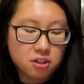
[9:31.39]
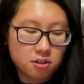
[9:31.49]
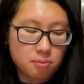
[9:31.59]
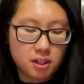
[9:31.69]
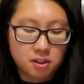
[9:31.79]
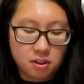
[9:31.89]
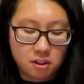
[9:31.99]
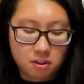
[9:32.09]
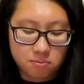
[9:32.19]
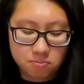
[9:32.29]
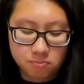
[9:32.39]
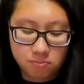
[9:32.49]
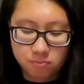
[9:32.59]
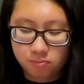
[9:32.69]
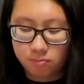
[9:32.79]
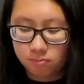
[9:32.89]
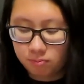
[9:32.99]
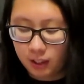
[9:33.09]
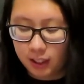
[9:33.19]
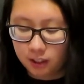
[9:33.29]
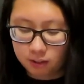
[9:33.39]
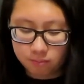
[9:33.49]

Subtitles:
It just means that they're like,